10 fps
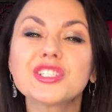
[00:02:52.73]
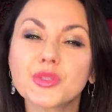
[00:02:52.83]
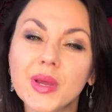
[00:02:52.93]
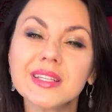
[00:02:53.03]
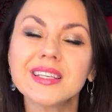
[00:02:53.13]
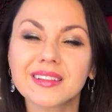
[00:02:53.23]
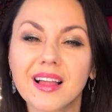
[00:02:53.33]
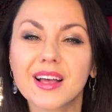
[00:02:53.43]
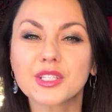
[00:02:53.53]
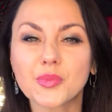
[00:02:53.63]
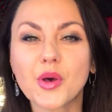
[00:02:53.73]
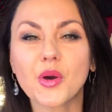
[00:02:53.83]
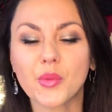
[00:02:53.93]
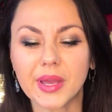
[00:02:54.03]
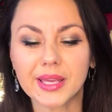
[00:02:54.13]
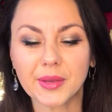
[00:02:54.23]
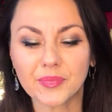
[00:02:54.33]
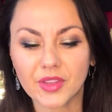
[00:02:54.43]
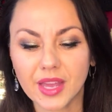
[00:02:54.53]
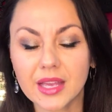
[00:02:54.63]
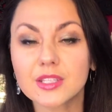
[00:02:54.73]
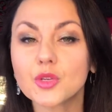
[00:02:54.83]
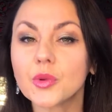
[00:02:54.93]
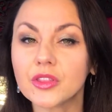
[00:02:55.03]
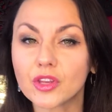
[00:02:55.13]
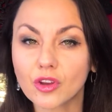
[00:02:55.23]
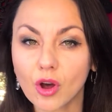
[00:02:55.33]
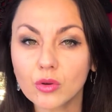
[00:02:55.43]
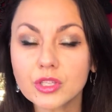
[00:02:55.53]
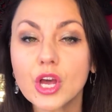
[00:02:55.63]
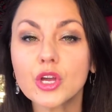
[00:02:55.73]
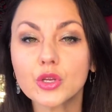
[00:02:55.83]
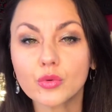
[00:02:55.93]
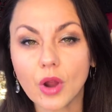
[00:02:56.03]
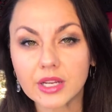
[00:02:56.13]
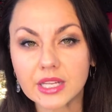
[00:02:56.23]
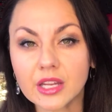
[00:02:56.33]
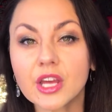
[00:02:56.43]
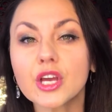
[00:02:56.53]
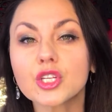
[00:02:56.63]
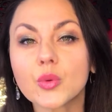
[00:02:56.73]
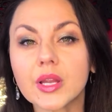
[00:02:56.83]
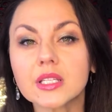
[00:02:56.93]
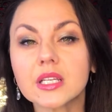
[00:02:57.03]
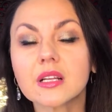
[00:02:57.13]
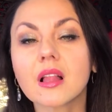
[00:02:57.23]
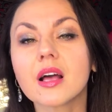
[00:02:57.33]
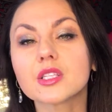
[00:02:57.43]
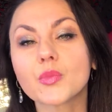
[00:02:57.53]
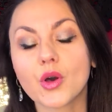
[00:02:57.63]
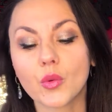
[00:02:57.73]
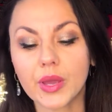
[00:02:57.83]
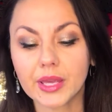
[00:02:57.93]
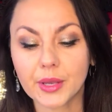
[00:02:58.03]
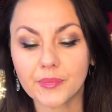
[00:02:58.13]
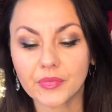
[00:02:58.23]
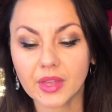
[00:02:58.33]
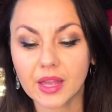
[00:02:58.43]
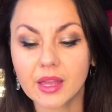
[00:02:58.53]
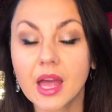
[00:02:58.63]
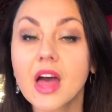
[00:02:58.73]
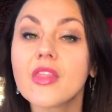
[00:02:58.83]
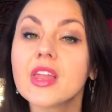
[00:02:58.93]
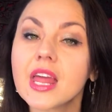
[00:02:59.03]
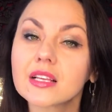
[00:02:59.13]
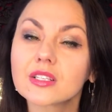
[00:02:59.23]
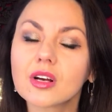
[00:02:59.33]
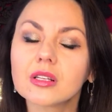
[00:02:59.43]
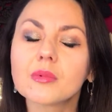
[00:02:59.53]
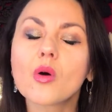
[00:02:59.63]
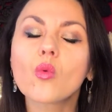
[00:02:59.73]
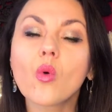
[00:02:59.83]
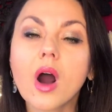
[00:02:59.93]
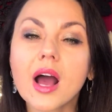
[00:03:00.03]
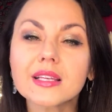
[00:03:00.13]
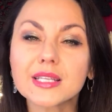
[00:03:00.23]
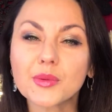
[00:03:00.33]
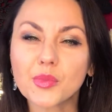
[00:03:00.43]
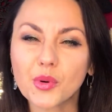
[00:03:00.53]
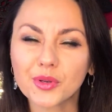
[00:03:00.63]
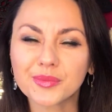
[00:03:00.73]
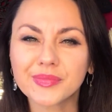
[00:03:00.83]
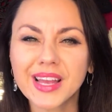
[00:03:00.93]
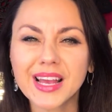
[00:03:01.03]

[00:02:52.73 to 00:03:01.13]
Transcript: 20 clients per week. Okay, so in the goals, you'll write down 20 clients per week. Okay, the next column, why is it important?